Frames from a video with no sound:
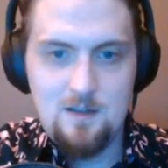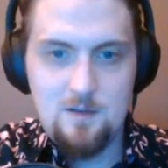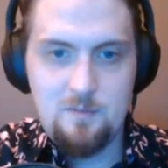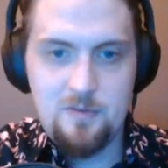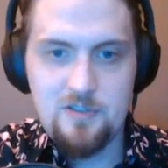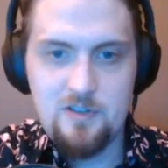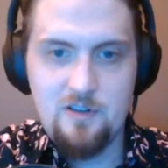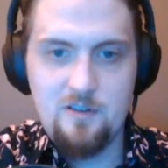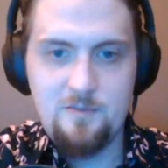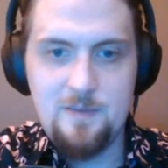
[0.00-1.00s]

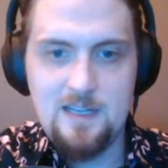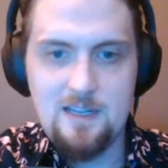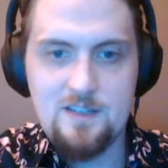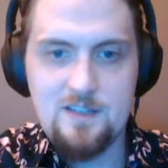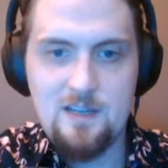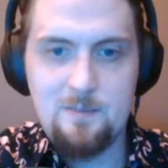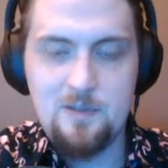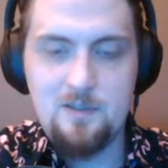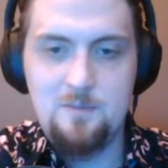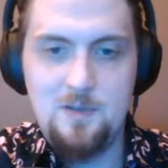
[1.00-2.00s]
preserve my
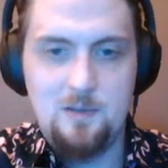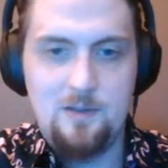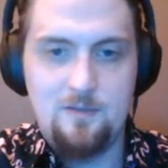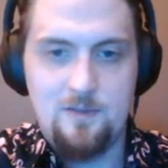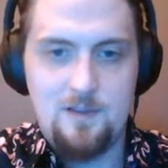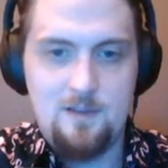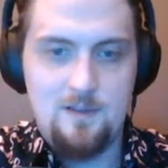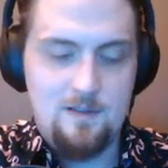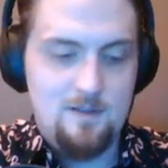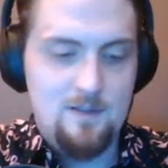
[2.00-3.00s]
example of beauty for
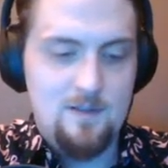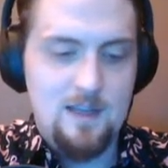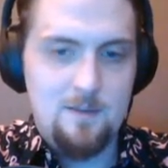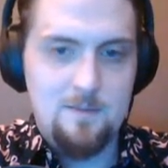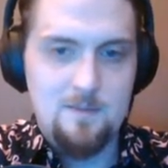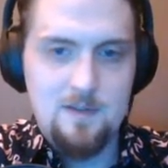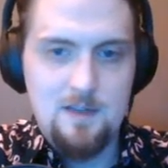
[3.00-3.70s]
them